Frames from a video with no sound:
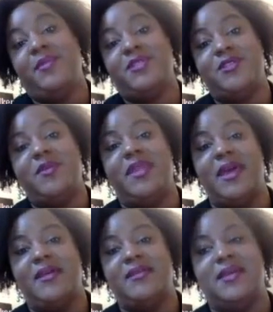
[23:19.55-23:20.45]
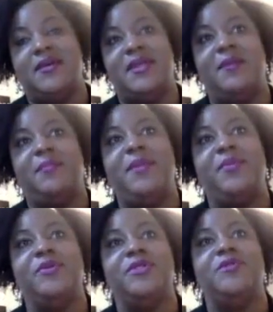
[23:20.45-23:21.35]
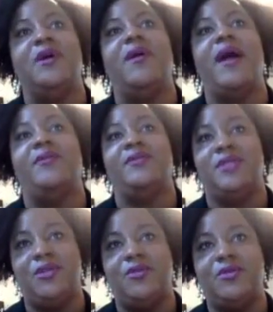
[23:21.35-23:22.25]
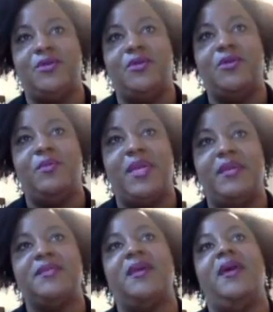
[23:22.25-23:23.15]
assuming that that people do know how to use Google Meet.